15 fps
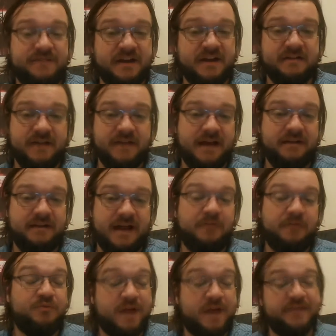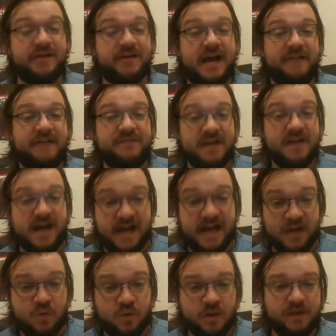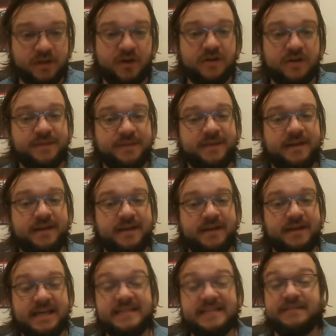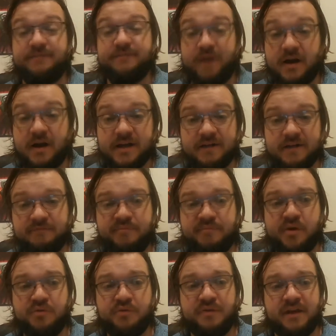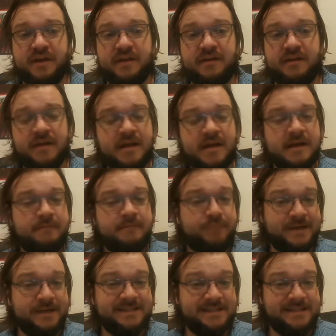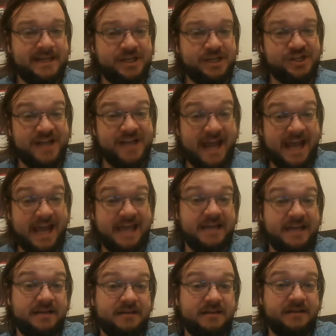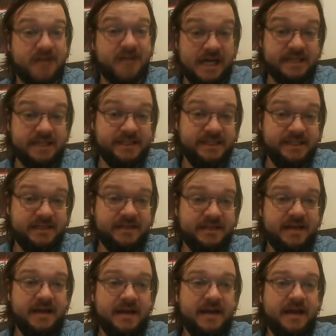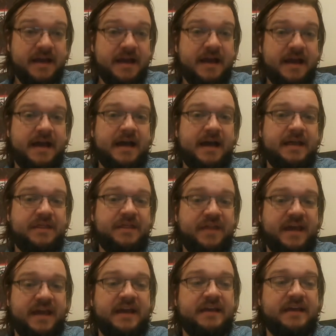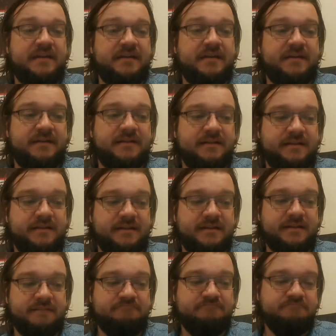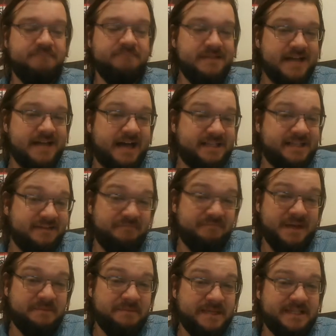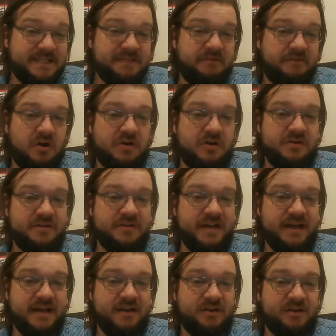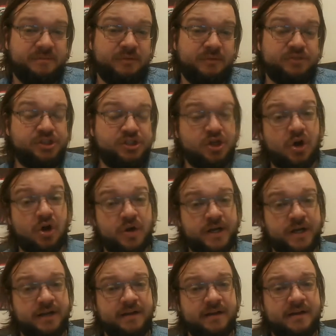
I would rather have very high quality art that is evocative both in presentation and content than lots of big pieces of art that are both jarring